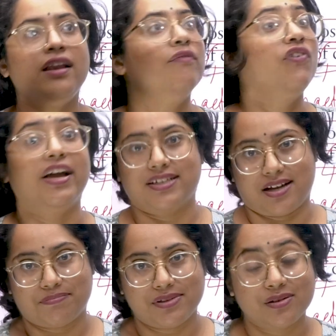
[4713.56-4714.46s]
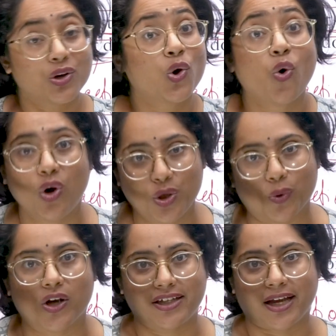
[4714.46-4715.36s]
For example, Cold
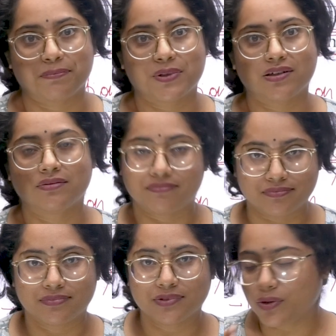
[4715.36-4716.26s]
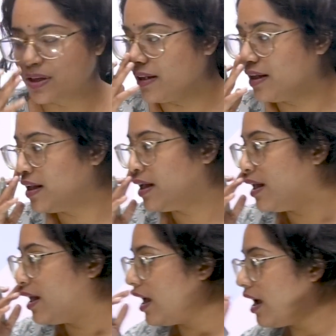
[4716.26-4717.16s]
War times. Okay?
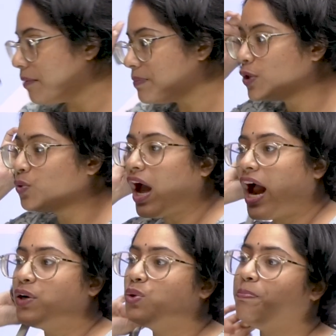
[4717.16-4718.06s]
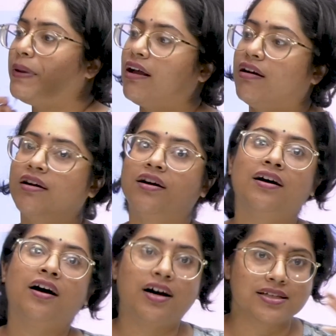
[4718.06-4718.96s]
You had to pick
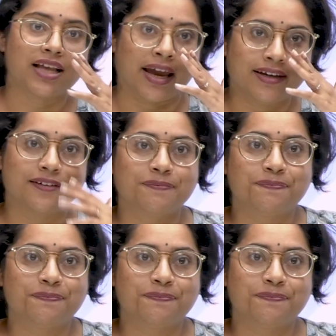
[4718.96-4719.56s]
a side.